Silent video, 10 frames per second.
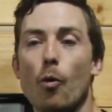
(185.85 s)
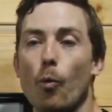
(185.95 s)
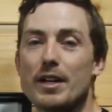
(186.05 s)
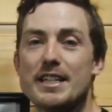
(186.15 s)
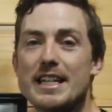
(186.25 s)

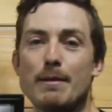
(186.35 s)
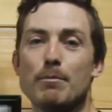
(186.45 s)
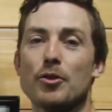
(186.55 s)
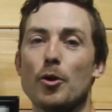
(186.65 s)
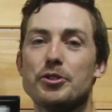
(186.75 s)
one team
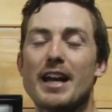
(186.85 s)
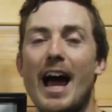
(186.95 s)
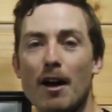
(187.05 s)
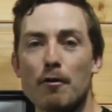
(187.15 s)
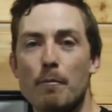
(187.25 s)
throws it
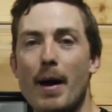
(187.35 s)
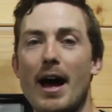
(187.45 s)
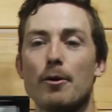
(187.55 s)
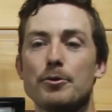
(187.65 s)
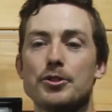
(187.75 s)
out of
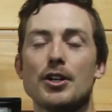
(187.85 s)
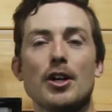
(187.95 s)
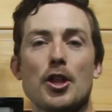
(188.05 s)
bounds,